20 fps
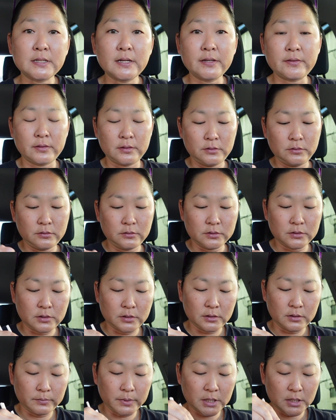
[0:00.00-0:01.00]
like the noodles are
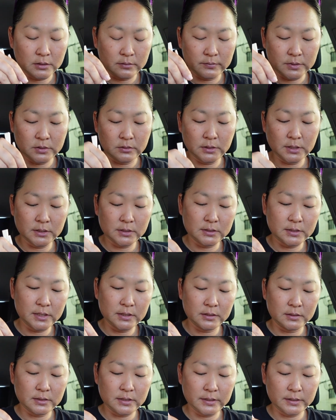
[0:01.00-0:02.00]
on the bottom. So let's
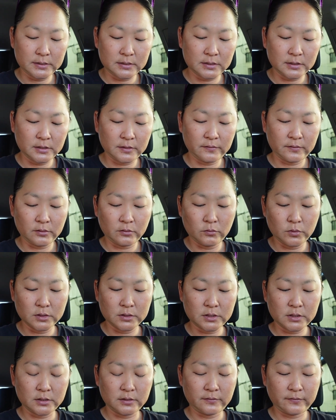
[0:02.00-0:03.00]
take a taste of the
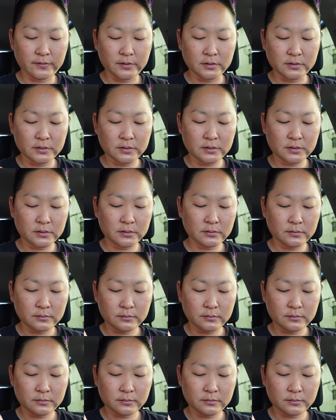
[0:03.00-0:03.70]
wonton first.